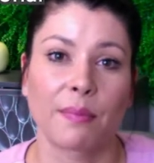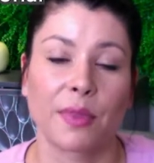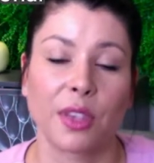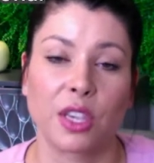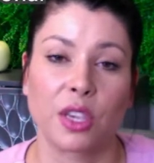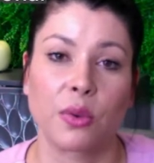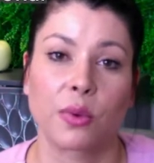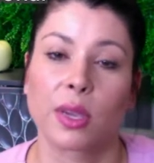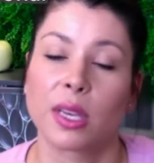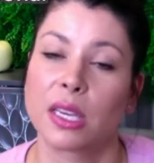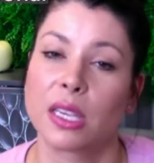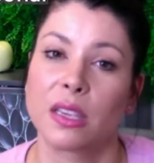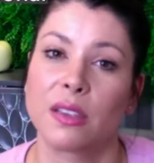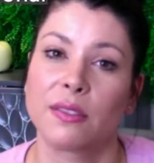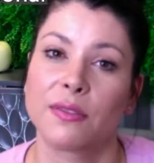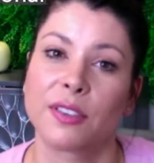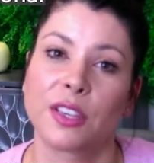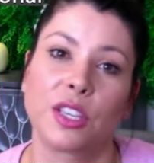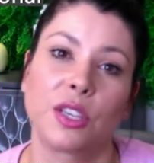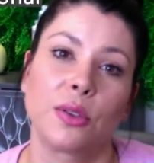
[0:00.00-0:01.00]
You can
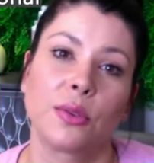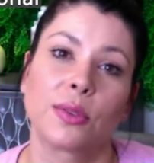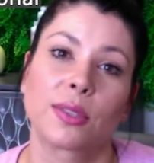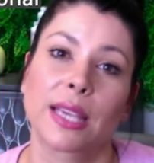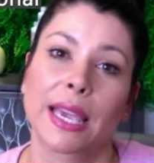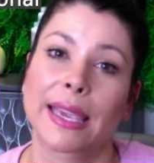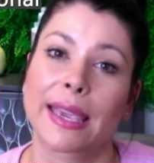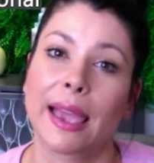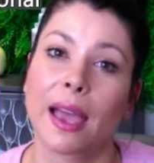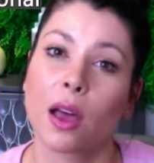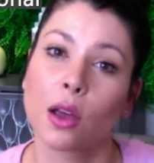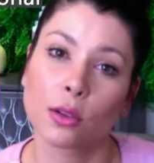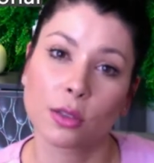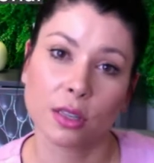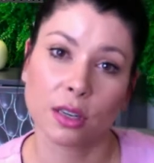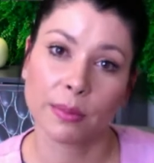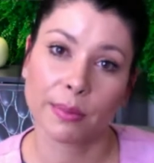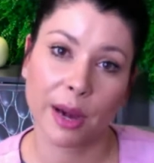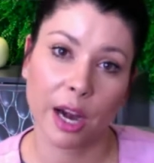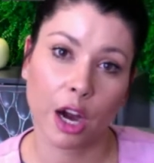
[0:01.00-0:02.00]
even use like
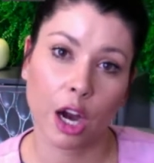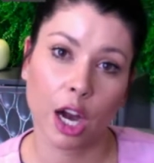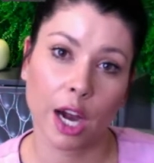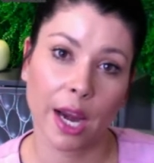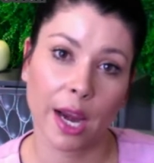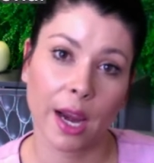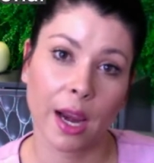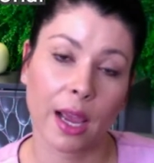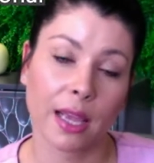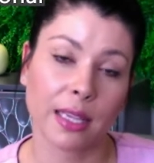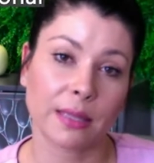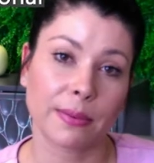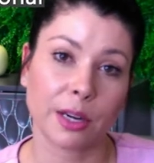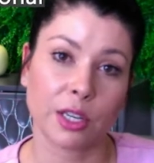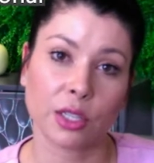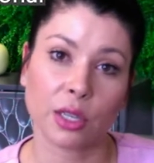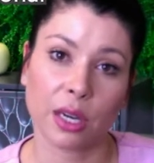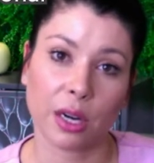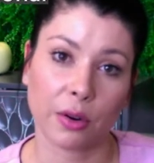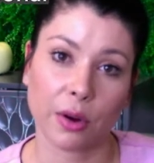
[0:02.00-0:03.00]
elderberry,
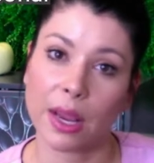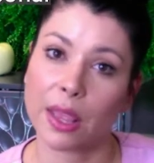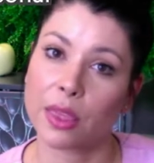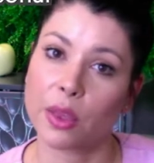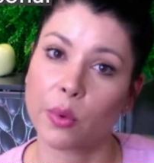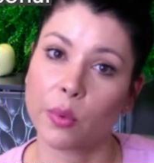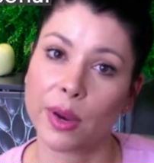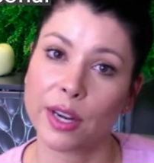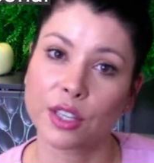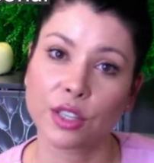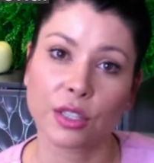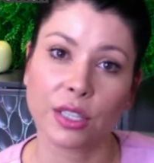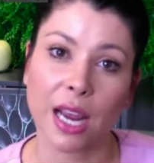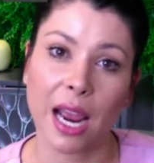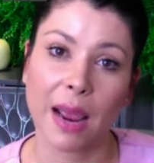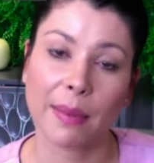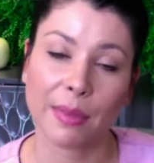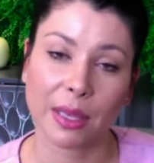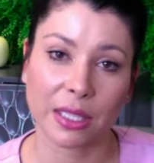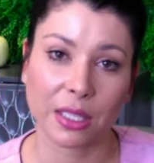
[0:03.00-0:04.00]
especially in the
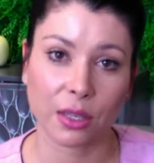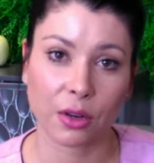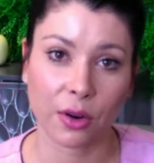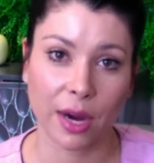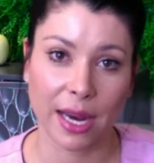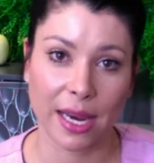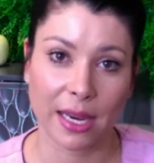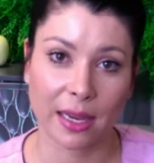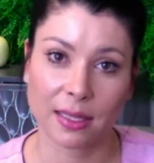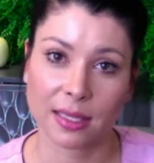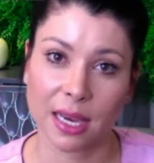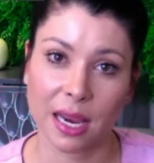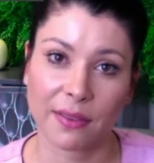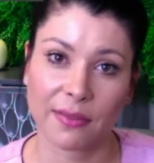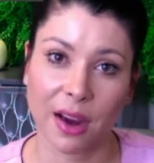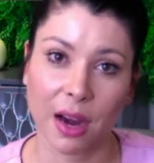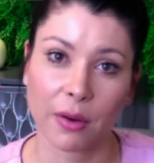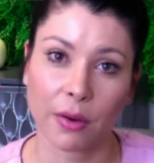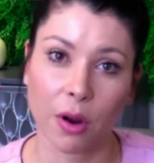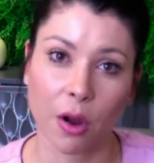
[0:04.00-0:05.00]
wintertime. That's a great
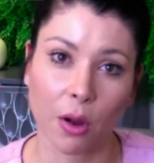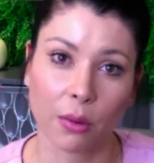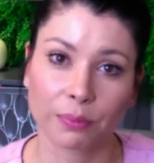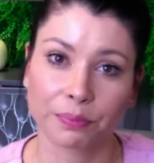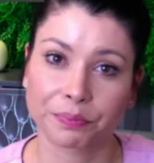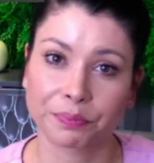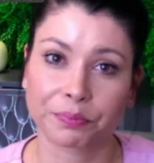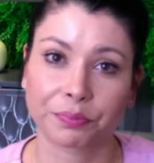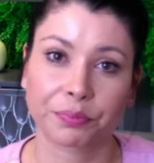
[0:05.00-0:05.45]
antiviral.